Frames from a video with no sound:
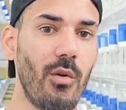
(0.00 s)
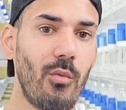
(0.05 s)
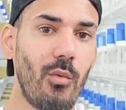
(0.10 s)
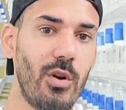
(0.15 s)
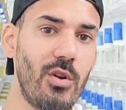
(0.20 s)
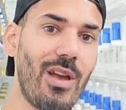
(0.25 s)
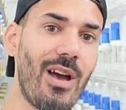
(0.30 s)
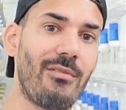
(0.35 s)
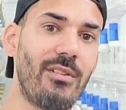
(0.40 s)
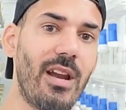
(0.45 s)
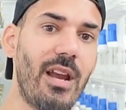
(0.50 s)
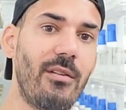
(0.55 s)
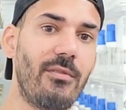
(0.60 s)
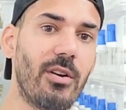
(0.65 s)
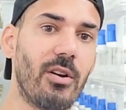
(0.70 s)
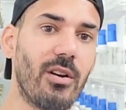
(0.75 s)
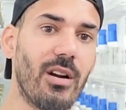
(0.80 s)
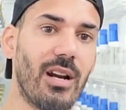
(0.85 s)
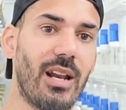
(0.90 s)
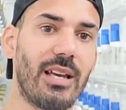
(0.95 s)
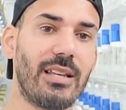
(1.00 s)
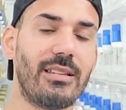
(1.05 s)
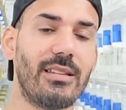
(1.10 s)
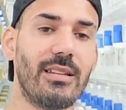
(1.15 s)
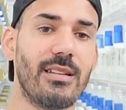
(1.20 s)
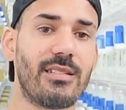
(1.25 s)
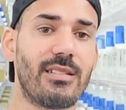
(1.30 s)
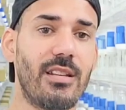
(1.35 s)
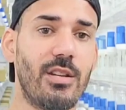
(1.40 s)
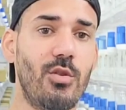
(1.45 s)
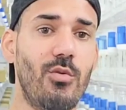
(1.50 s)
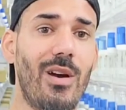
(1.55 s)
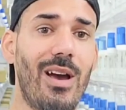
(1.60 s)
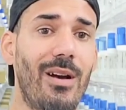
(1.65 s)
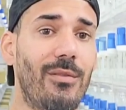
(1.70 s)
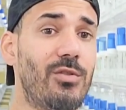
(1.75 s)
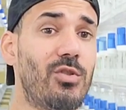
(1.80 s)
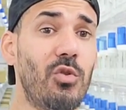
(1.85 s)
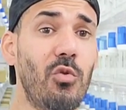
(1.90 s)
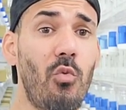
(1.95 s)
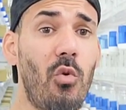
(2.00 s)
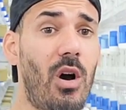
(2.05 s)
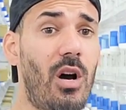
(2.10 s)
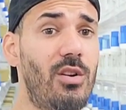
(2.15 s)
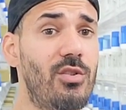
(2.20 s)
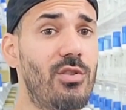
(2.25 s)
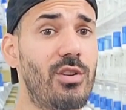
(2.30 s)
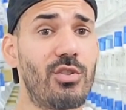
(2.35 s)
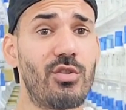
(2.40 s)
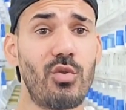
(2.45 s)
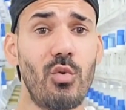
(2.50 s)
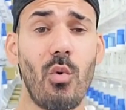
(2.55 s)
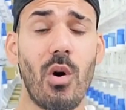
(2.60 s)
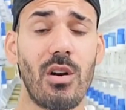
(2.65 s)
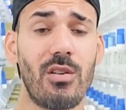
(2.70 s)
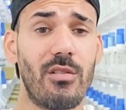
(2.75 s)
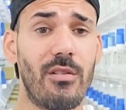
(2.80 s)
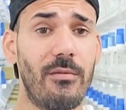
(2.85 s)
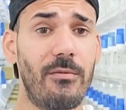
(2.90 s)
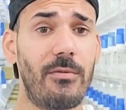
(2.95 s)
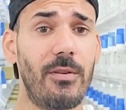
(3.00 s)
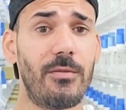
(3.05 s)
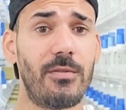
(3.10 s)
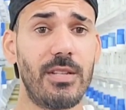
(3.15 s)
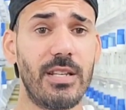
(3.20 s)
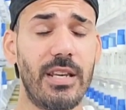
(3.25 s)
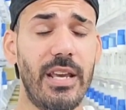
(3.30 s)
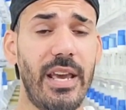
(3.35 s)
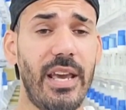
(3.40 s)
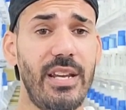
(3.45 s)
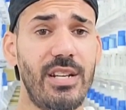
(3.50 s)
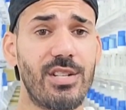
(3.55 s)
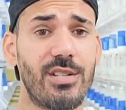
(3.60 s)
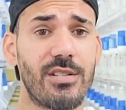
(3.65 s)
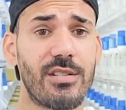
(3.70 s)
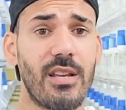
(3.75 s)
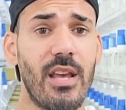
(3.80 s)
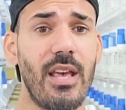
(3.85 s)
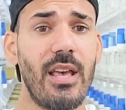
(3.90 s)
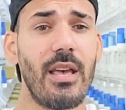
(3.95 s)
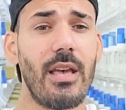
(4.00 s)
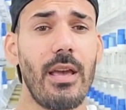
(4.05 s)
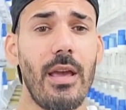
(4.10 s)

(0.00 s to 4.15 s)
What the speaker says: When you have an aviary like this and you have 200, 250 cages,